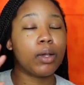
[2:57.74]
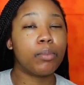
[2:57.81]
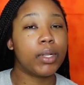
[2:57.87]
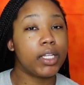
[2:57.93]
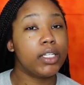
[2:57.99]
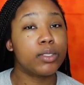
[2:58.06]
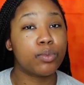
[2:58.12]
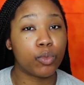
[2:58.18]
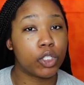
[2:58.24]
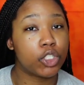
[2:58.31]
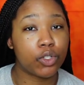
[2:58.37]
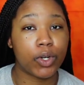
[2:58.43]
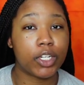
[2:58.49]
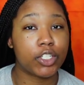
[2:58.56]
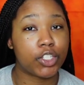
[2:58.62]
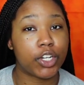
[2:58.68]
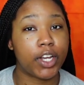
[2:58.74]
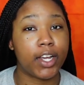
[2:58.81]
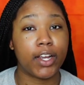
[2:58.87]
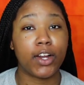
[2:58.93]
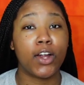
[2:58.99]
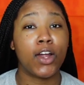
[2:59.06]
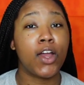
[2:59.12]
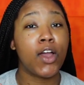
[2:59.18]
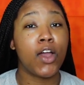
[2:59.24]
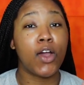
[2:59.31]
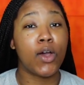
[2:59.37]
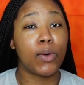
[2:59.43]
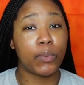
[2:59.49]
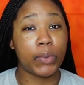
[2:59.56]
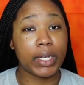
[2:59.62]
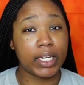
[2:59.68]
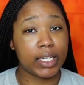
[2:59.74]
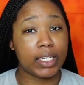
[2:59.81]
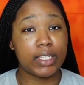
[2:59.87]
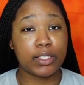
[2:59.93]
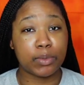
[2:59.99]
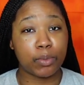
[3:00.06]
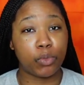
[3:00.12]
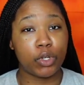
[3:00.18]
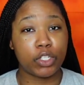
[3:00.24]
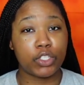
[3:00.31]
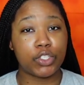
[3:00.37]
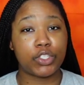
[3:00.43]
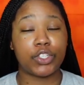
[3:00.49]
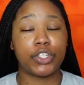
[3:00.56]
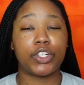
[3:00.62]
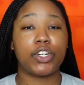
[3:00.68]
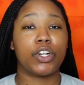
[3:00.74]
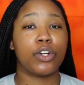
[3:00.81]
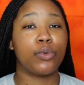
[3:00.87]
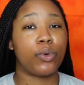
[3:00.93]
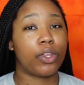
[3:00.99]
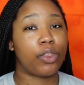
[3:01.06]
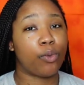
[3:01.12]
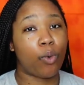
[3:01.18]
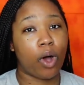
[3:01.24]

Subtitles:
please moisturize your hair when it needs moisture with